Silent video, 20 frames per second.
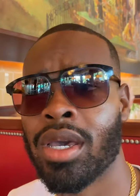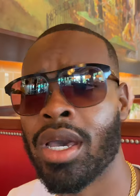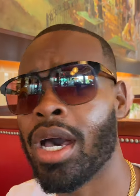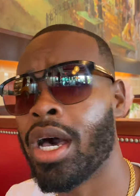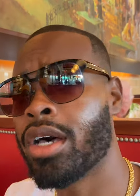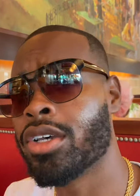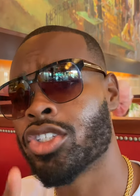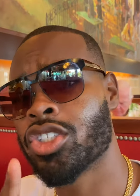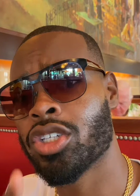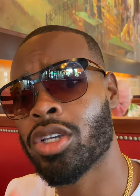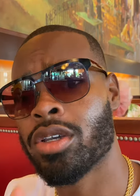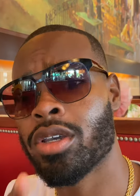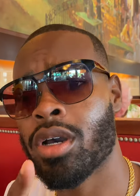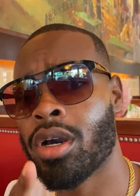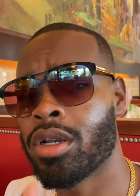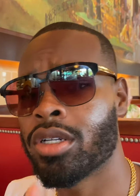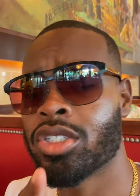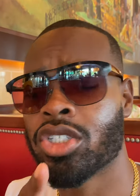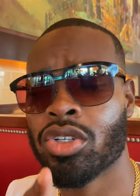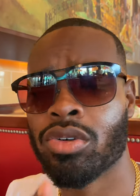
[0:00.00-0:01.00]
I'll show
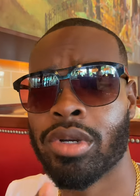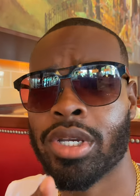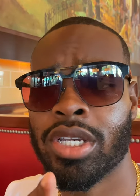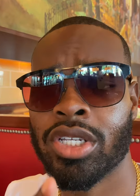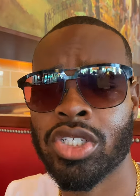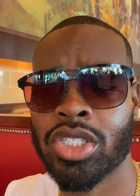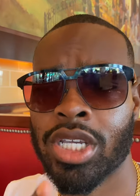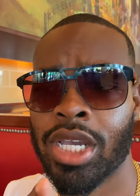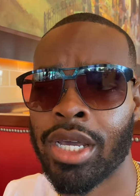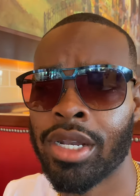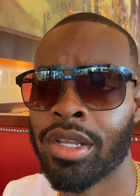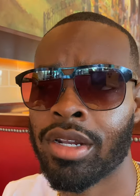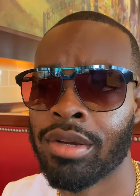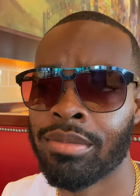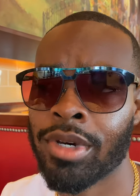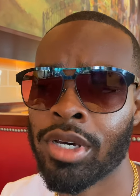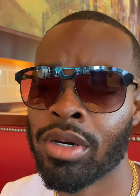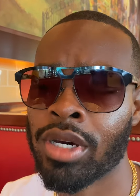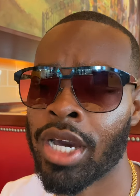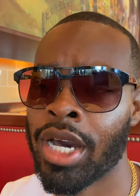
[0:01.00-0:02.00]
y'all the screenshot in a
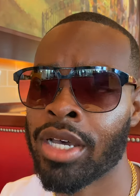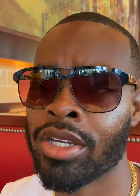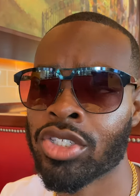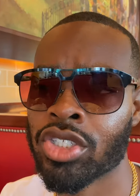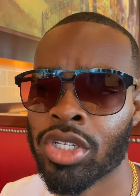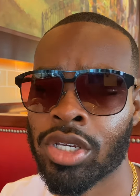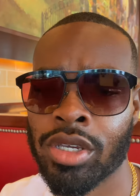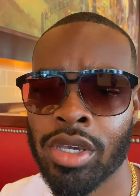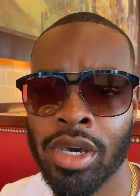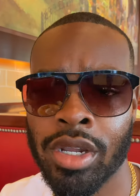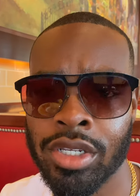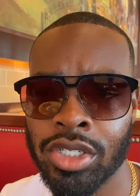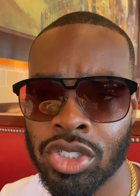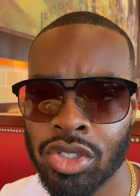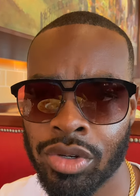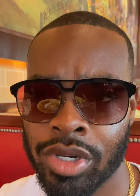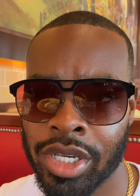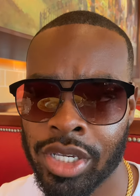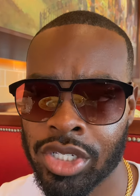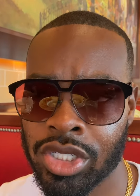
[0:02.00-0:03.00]
minute. I'll show y'all the
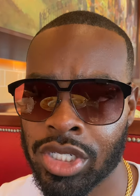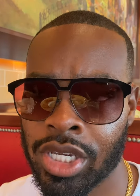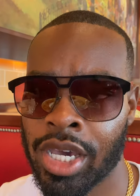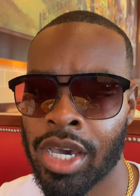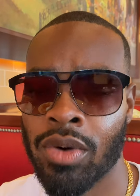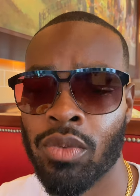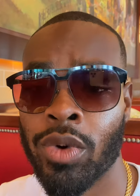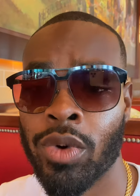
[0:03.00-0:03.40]
screenshot.